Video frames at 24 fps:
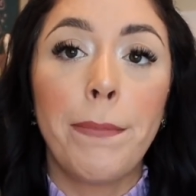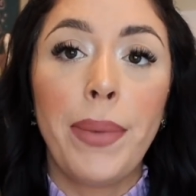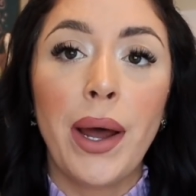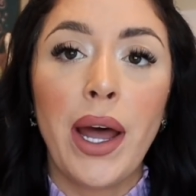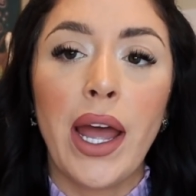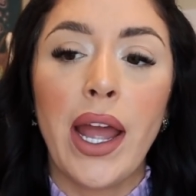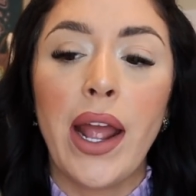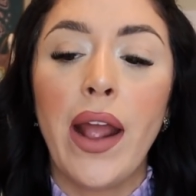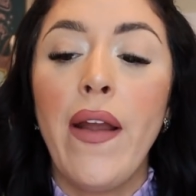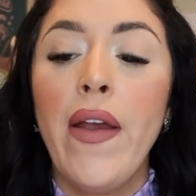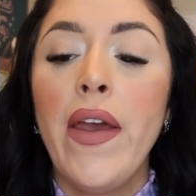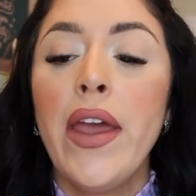
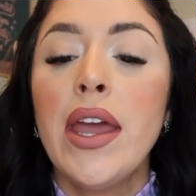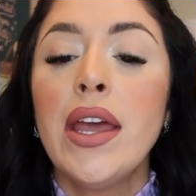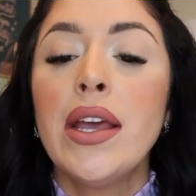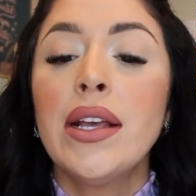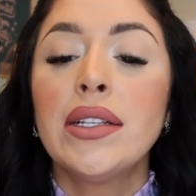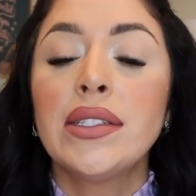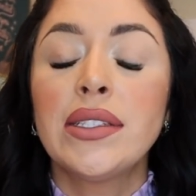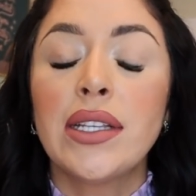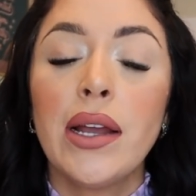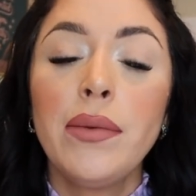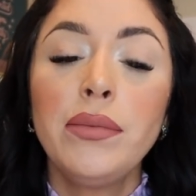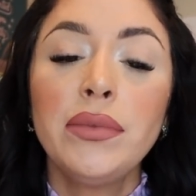But
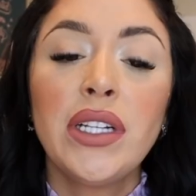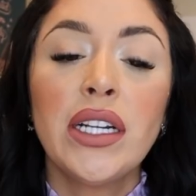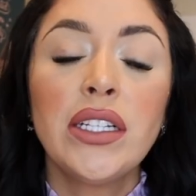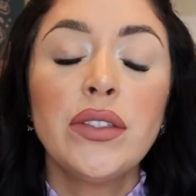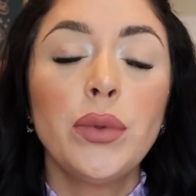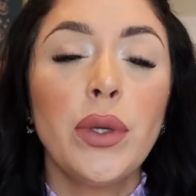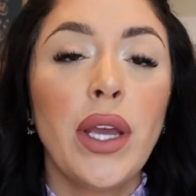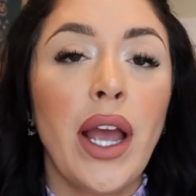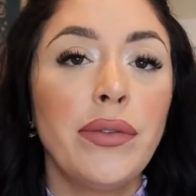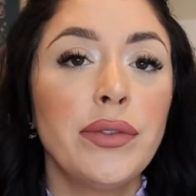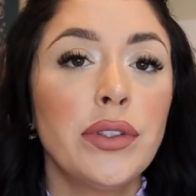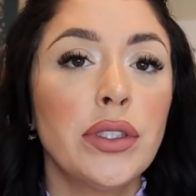sometimes
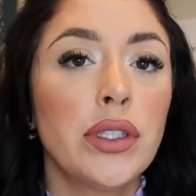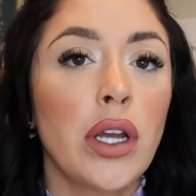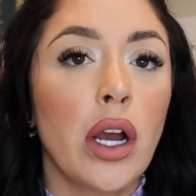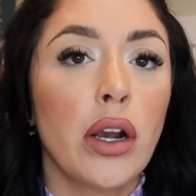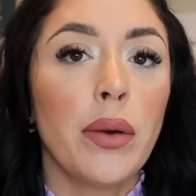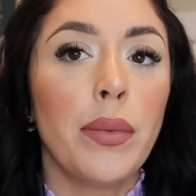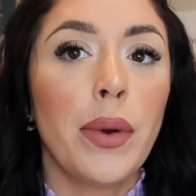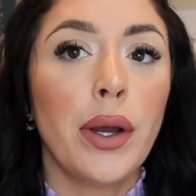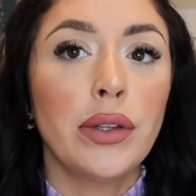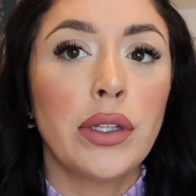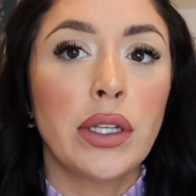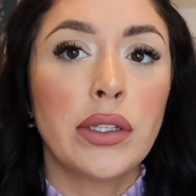we have to talk
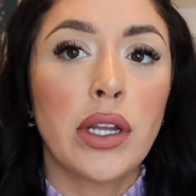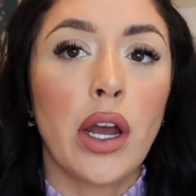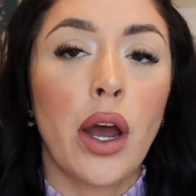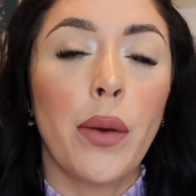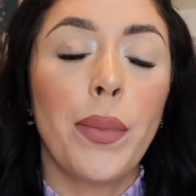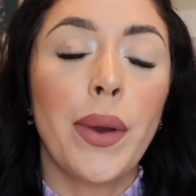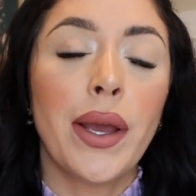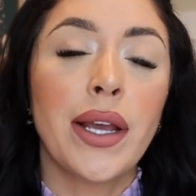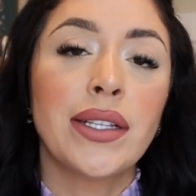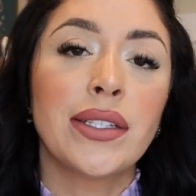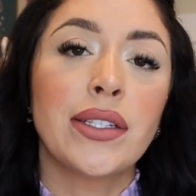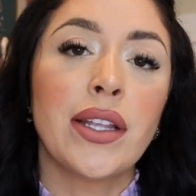about the
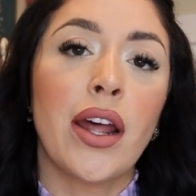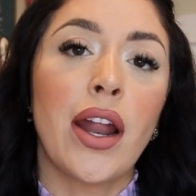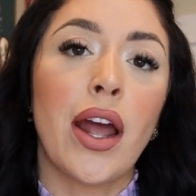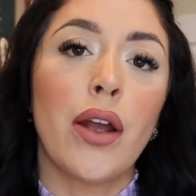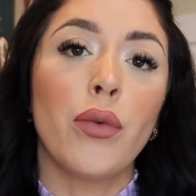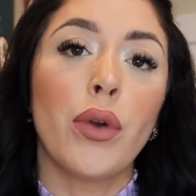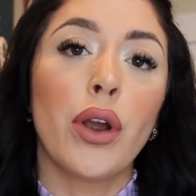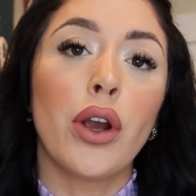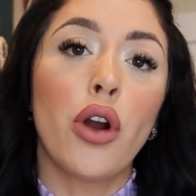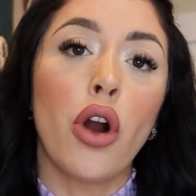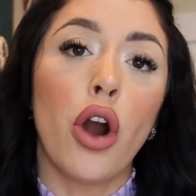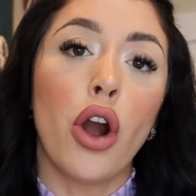topics that
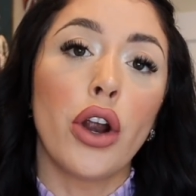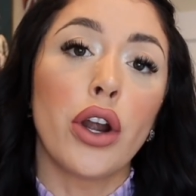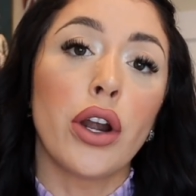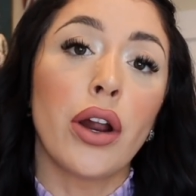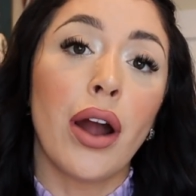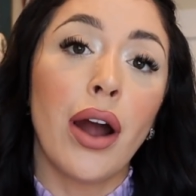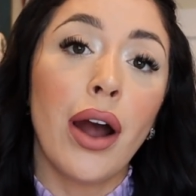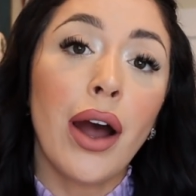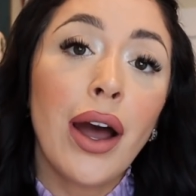regard